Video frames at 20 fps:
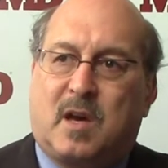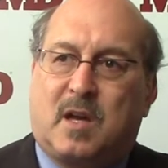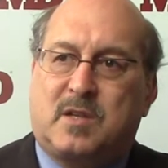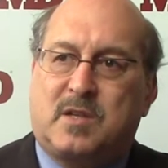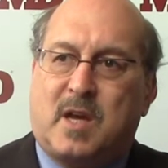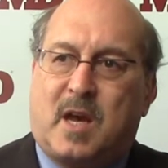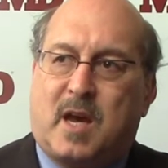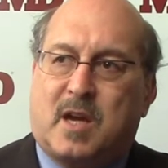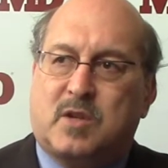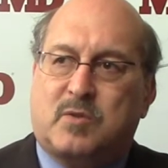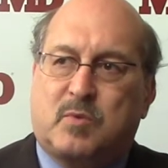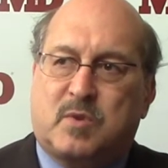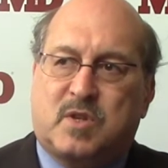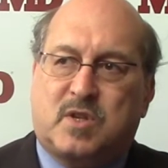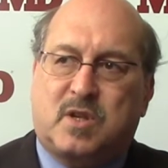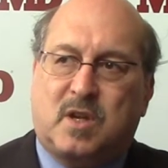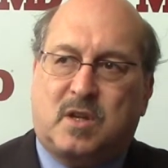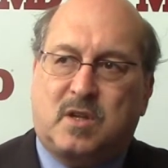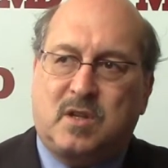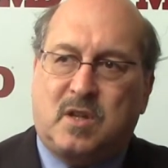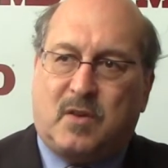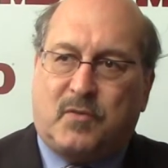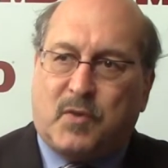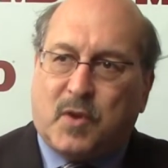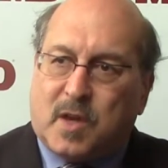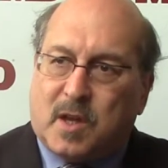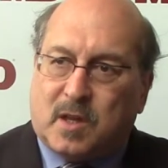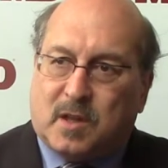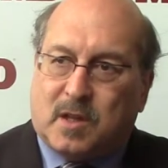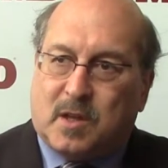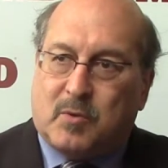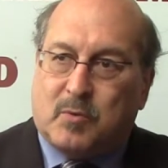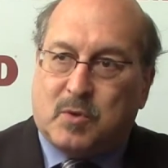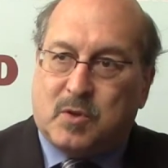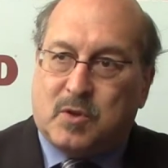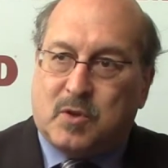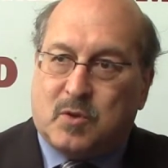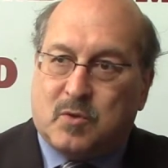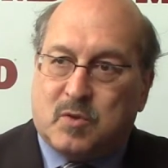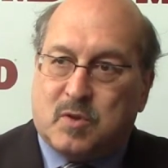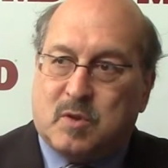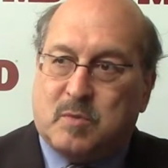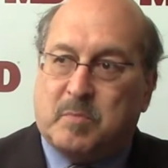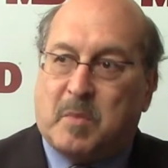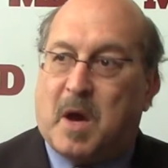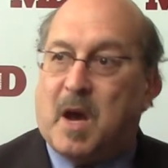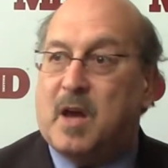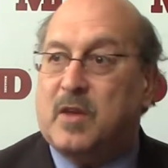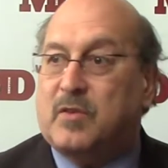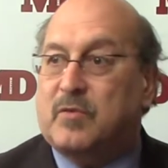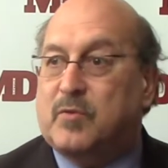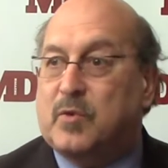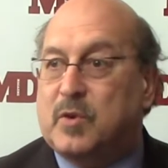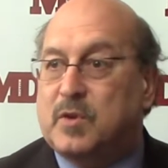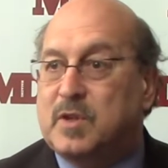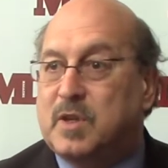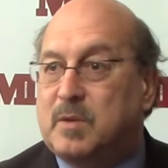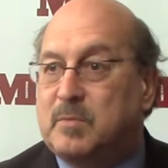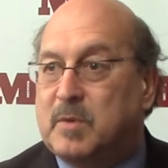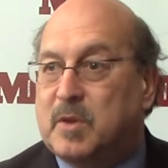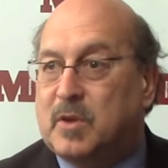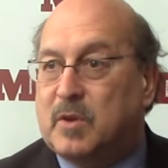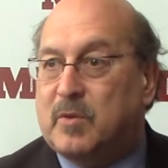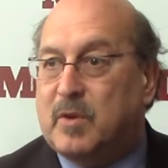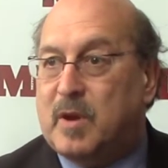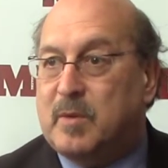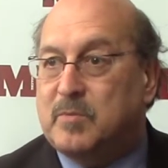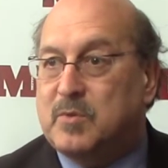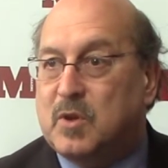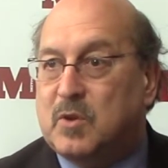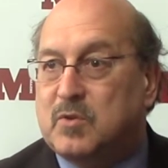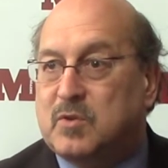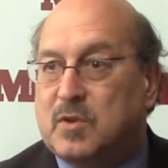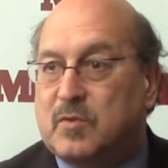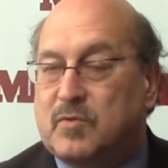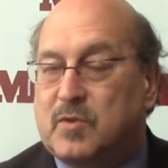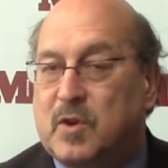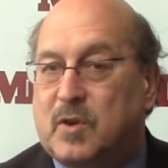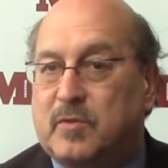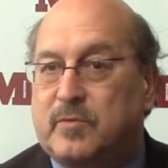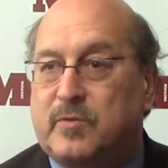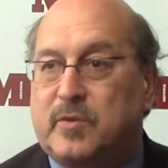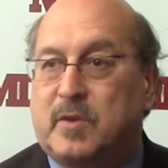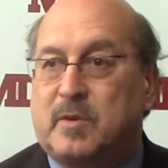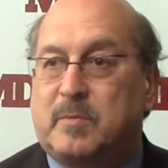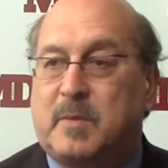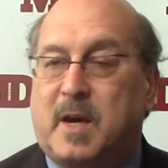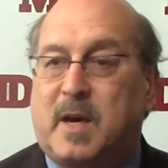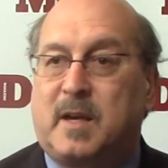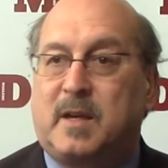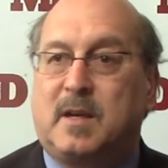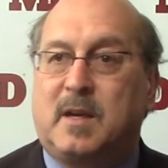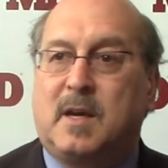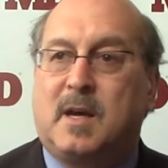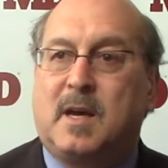attacks was significantly reduced by the 14 milligram dose of teriflunomide.